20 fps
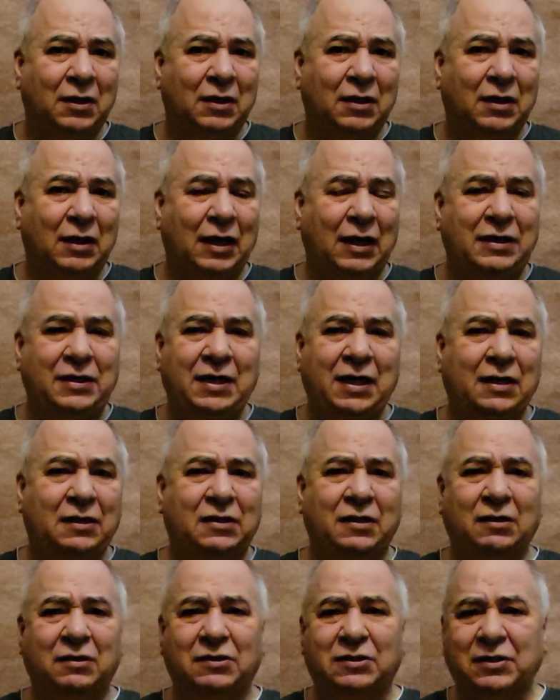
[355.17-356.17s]
and yet
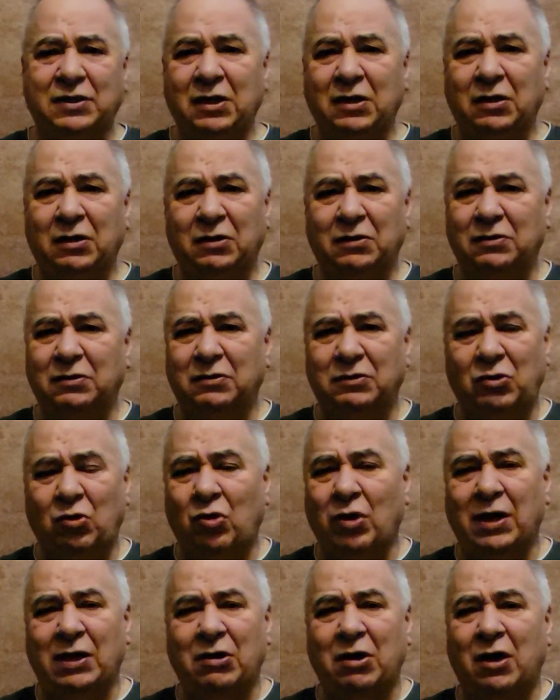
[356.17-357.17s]
they're still
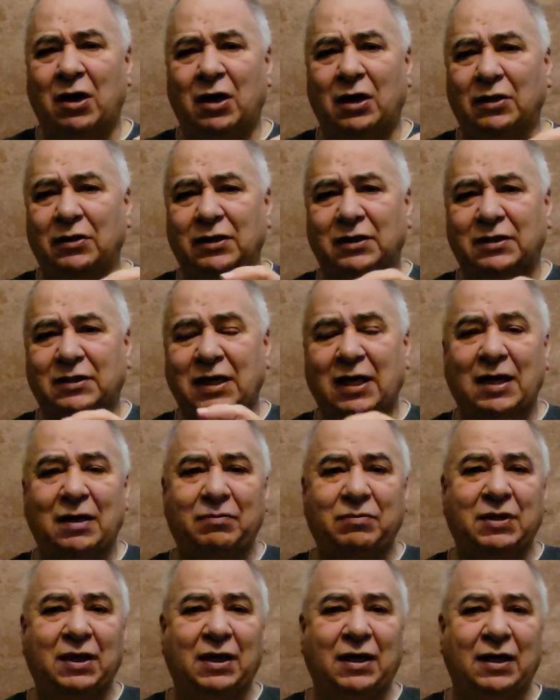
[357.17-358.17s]
going on the same
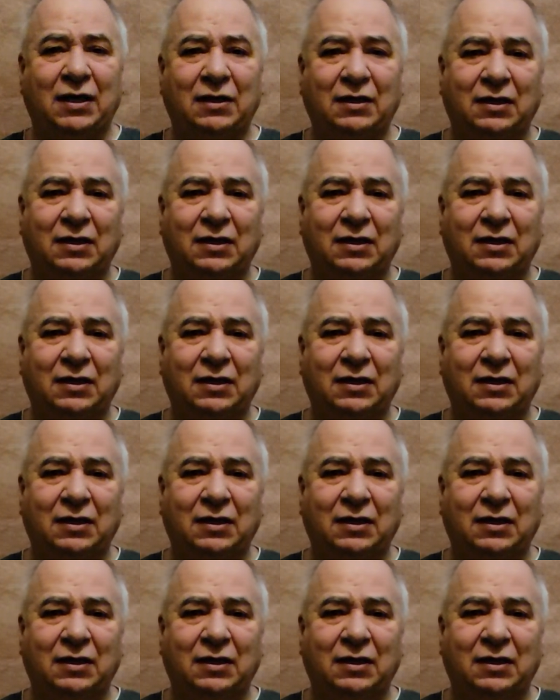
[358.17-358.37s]
thing.